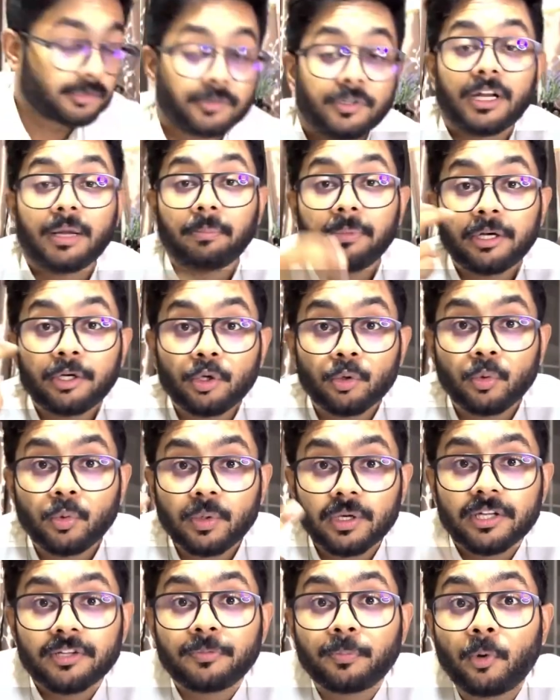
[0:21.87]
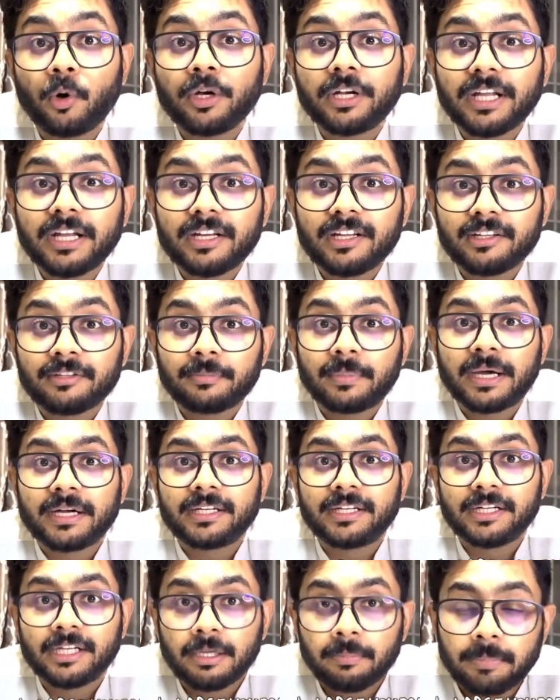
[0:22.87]
Number two is spontaneous
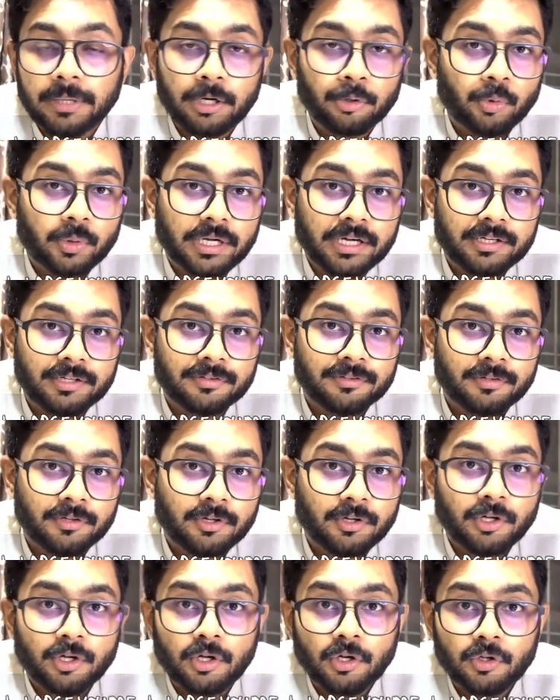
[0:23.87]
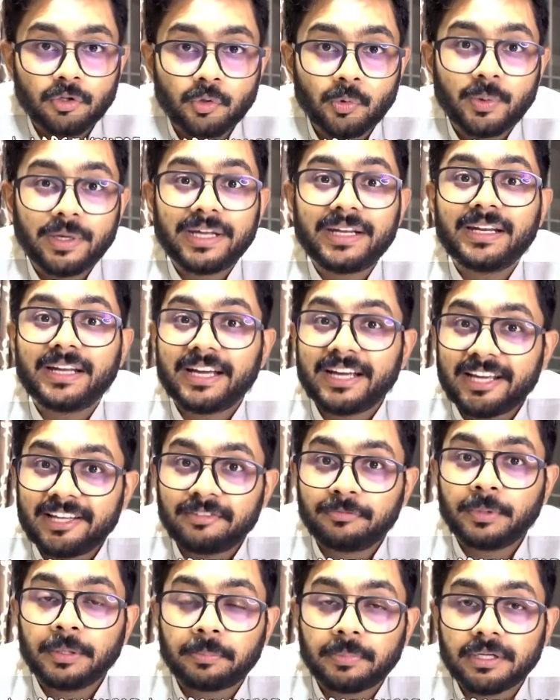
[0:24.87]
bacterial peritonitis. So in
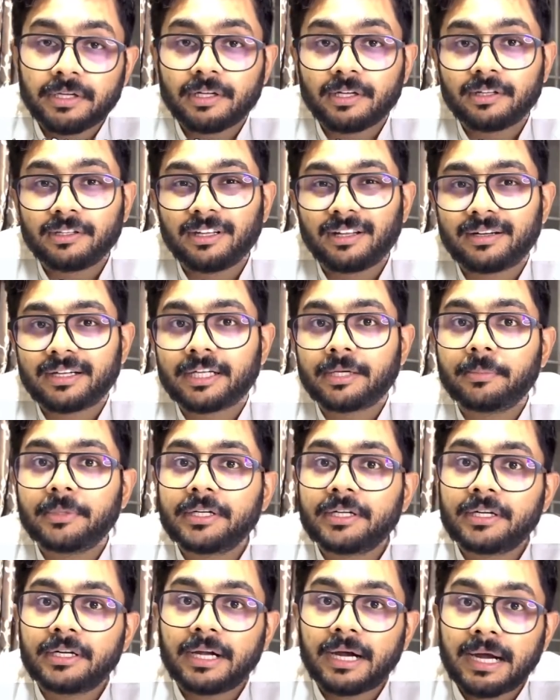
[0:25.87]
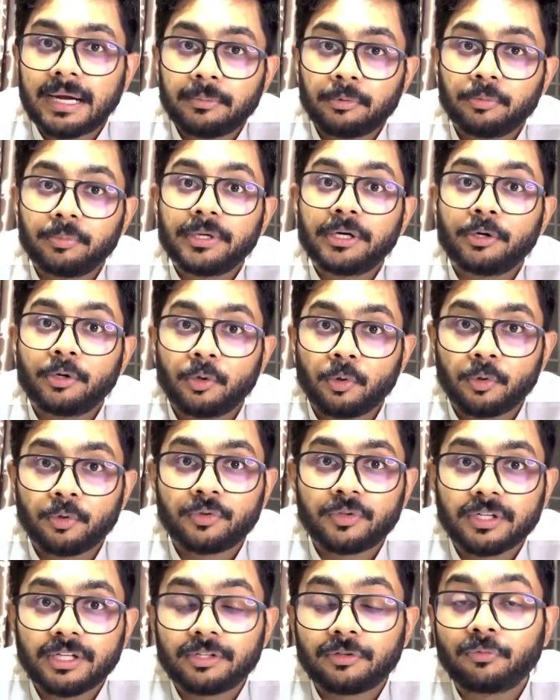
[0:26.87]
SBP, the recommended albumin
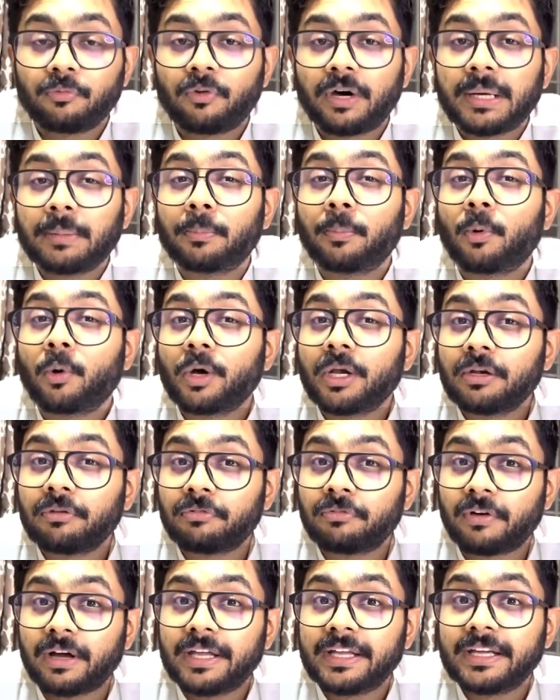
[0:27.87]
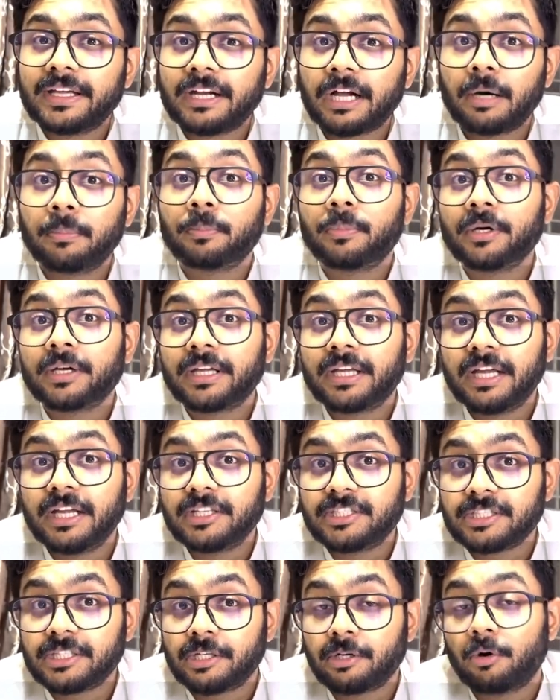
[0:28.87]
dose is 1.5 gram per
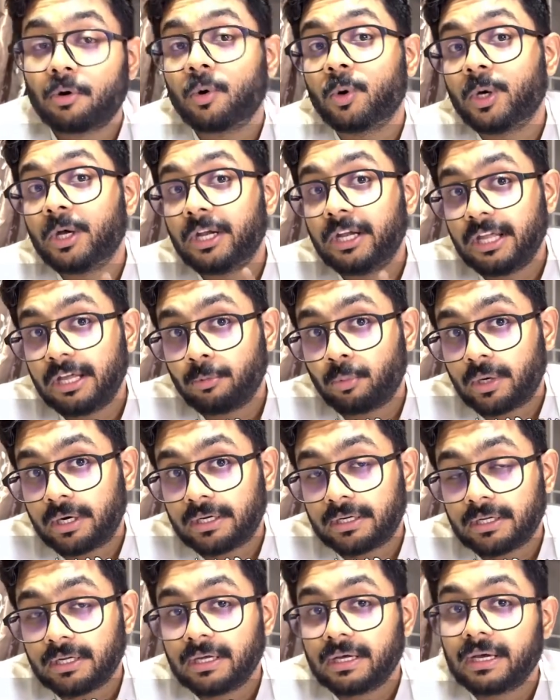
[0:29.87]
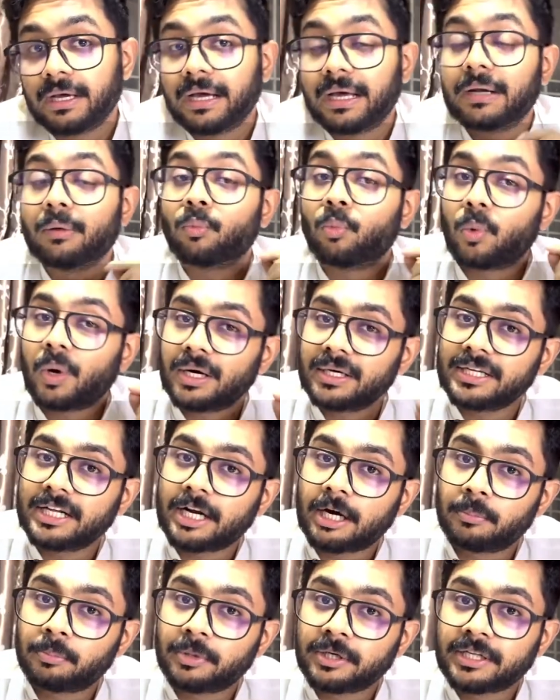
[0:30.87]
kg on day 1 and 1
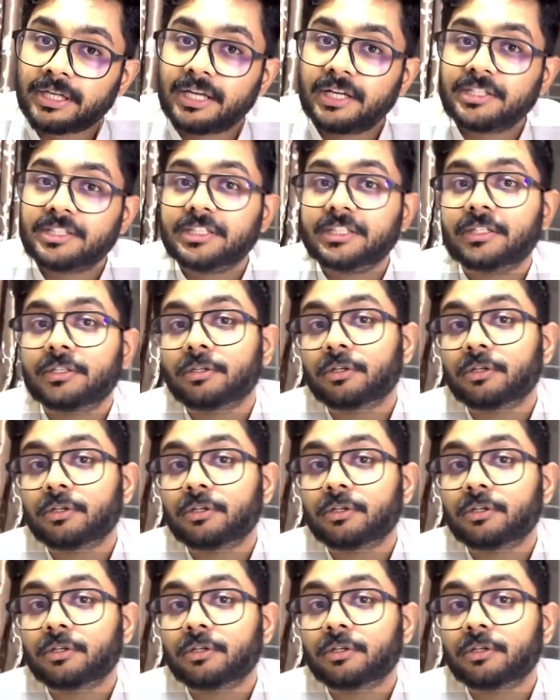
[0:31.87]
gram per kg